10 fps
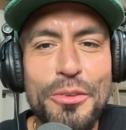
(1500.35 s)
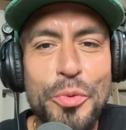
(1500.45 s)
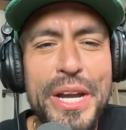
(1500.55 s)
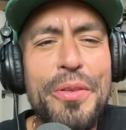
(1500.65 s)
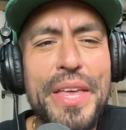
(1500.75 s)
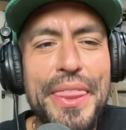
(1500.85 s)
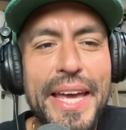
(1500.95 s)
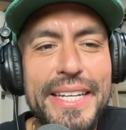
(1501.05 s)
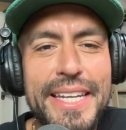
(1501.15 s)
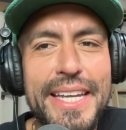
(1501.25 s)
Rare that
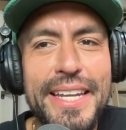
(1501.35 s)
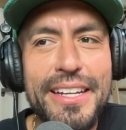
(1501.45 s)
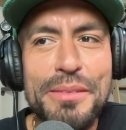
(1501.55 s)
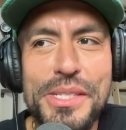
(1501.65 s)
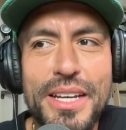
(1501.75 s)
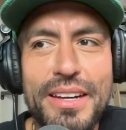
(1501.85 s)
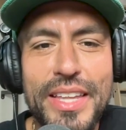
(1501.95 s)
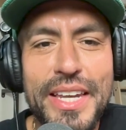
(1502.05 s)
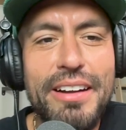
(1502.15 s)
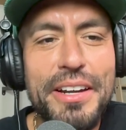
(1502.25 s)
that D N A comes out of
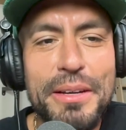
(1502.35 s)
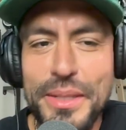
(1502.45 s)
that area,